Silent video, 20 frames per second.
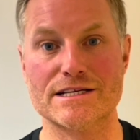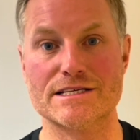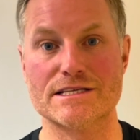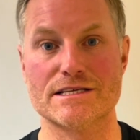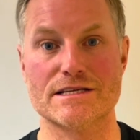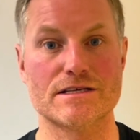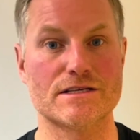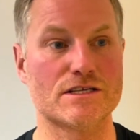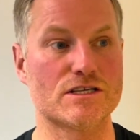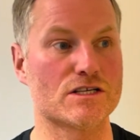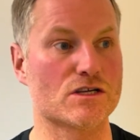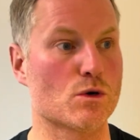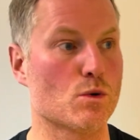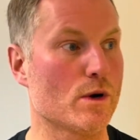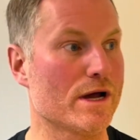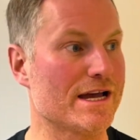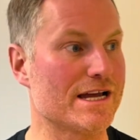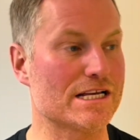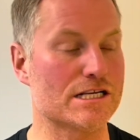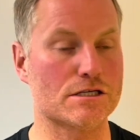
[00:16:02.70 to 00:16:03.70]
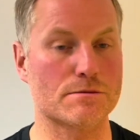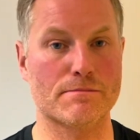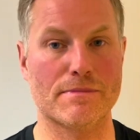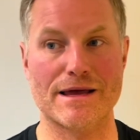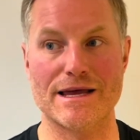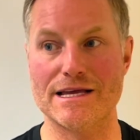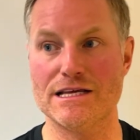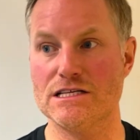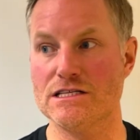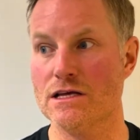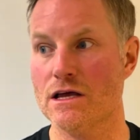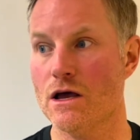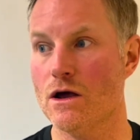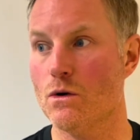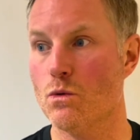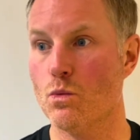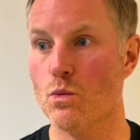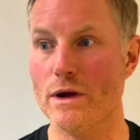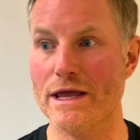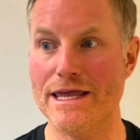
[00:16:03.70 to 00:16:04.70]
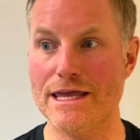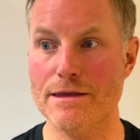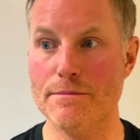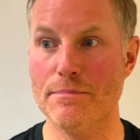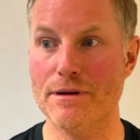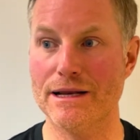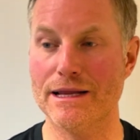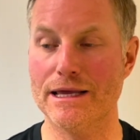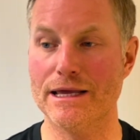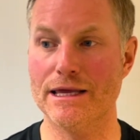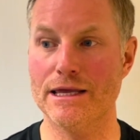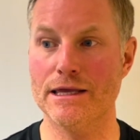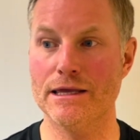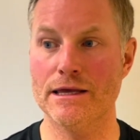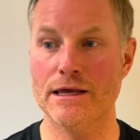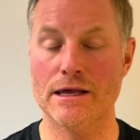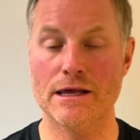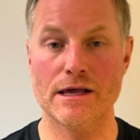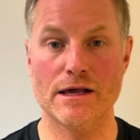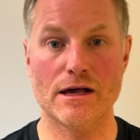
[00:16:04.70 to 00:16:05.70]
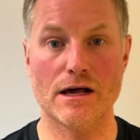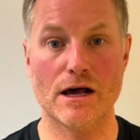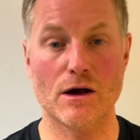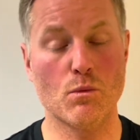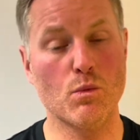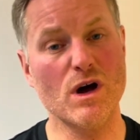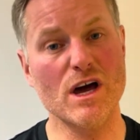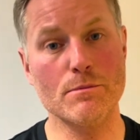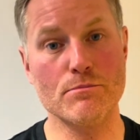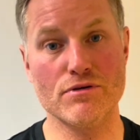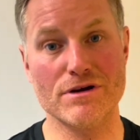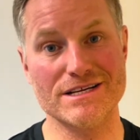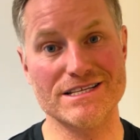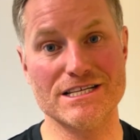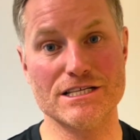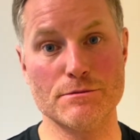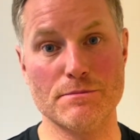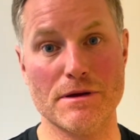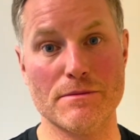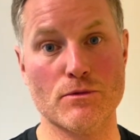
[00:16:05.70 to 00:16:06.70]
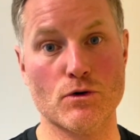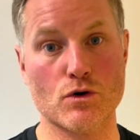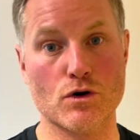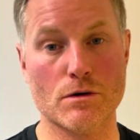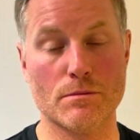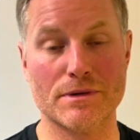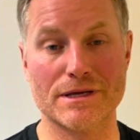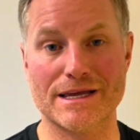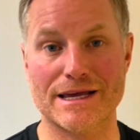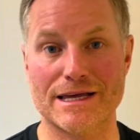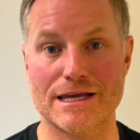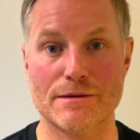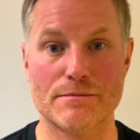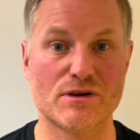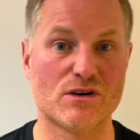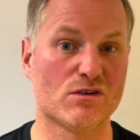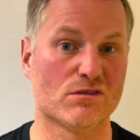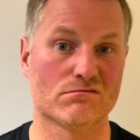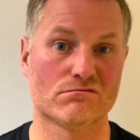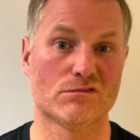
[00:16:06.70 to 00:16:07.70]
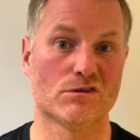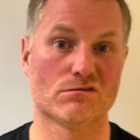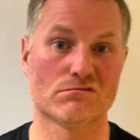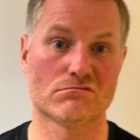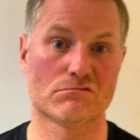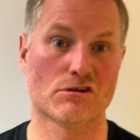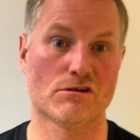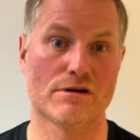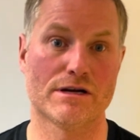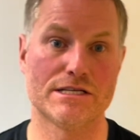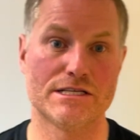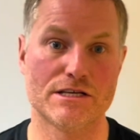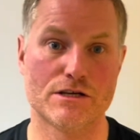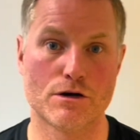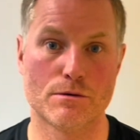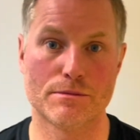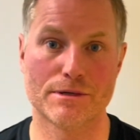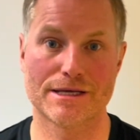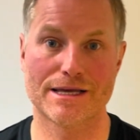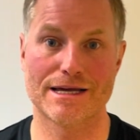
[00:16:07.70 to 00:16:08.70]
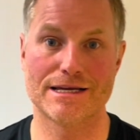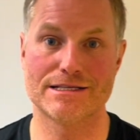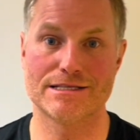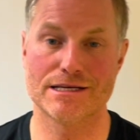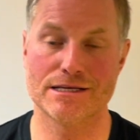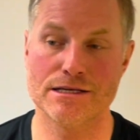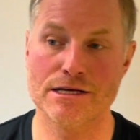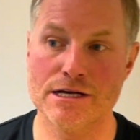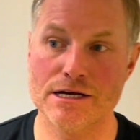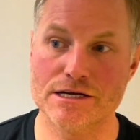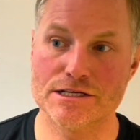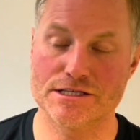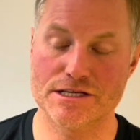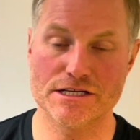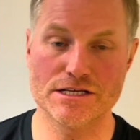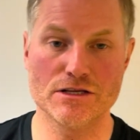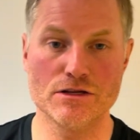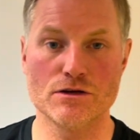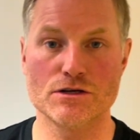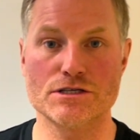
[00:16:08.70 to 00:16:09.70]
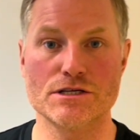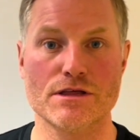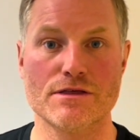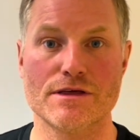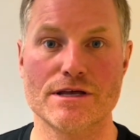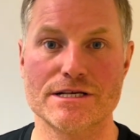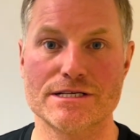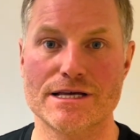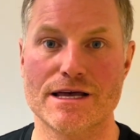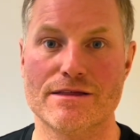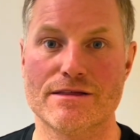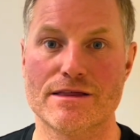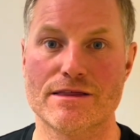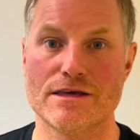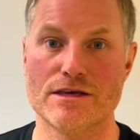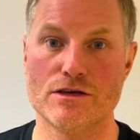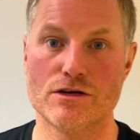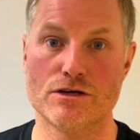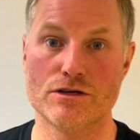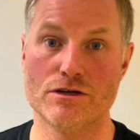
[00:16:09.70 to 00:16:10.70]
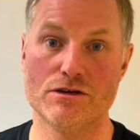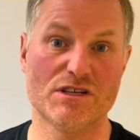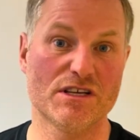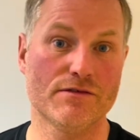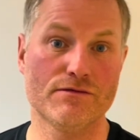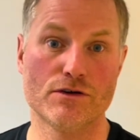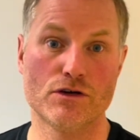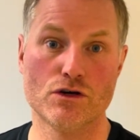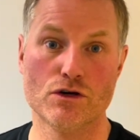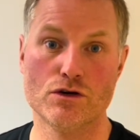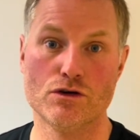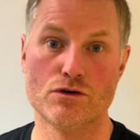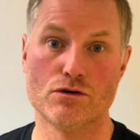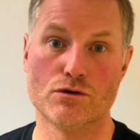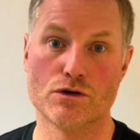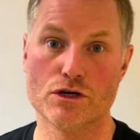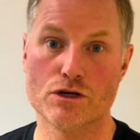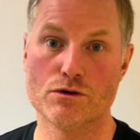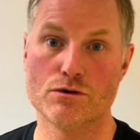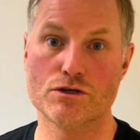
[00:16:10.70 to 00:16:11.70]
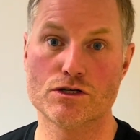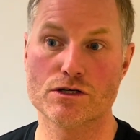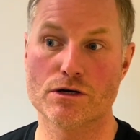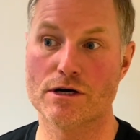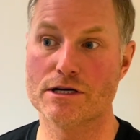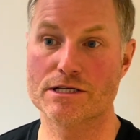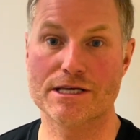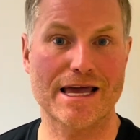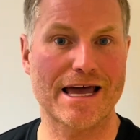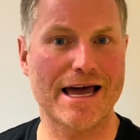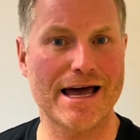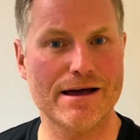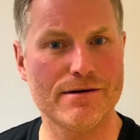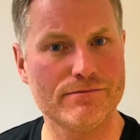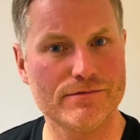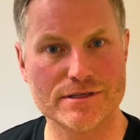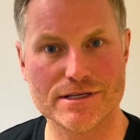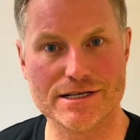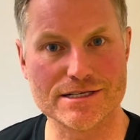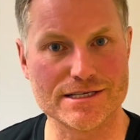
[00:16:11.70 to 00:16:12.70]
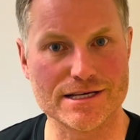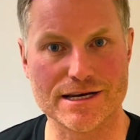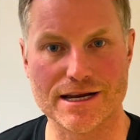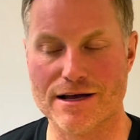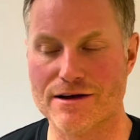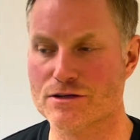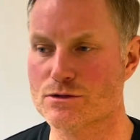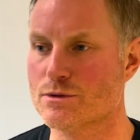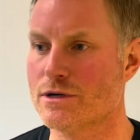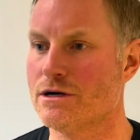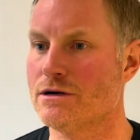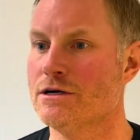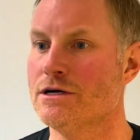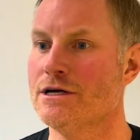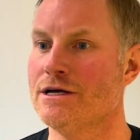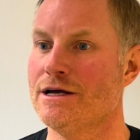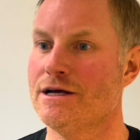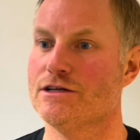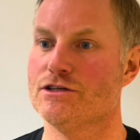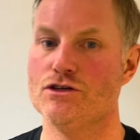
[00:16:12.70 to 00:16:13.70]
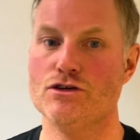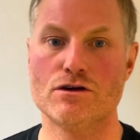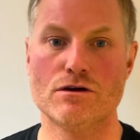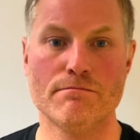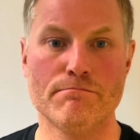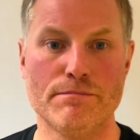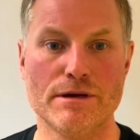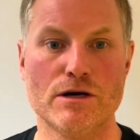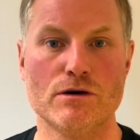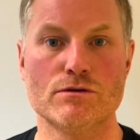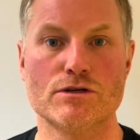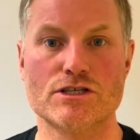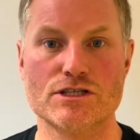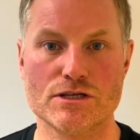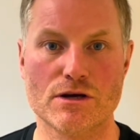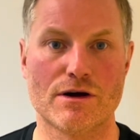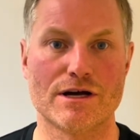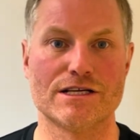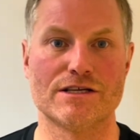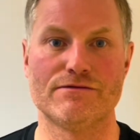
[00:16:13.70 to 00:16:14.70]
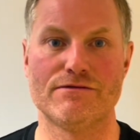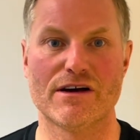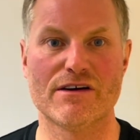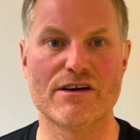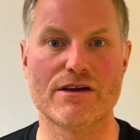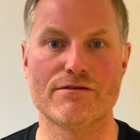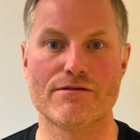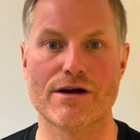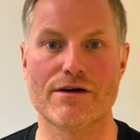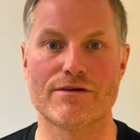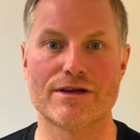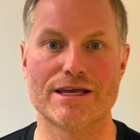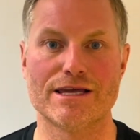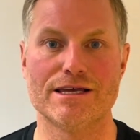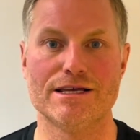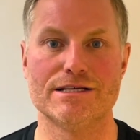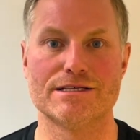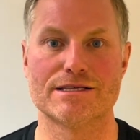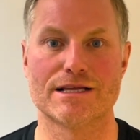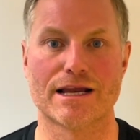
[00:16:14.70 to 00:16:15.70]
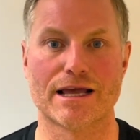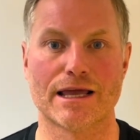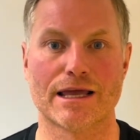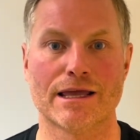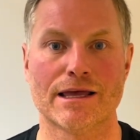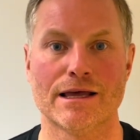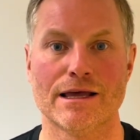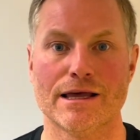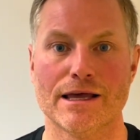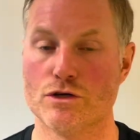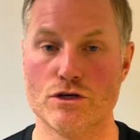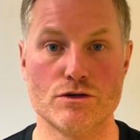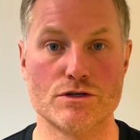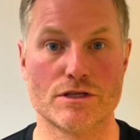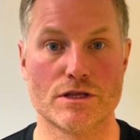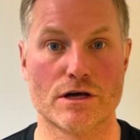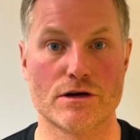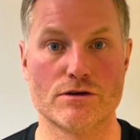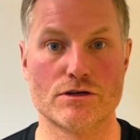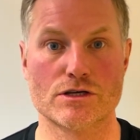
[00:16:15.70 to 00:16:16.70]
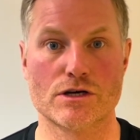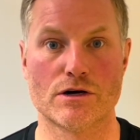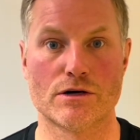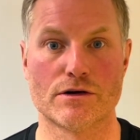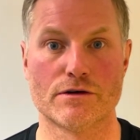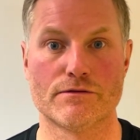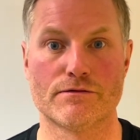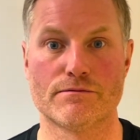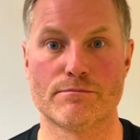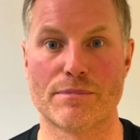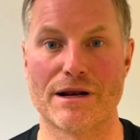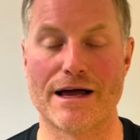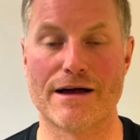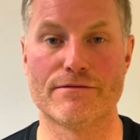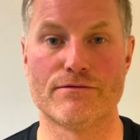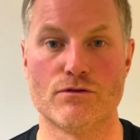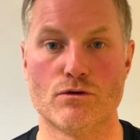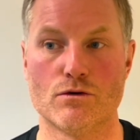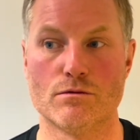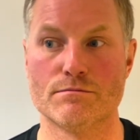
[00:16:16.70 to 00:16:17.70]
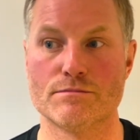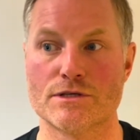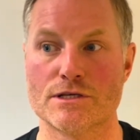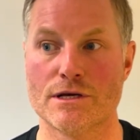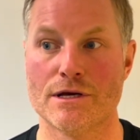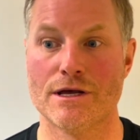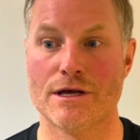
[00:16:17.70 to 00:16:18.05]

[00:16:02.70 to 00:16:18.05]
Squarespace, Weebly. WordPress is a bit more complicated, but not crazy complicated. So there's lots of things out there that you can use. Even Google Sites, Canva does it now as well. So you can build sites very, very easily using those kind of platforms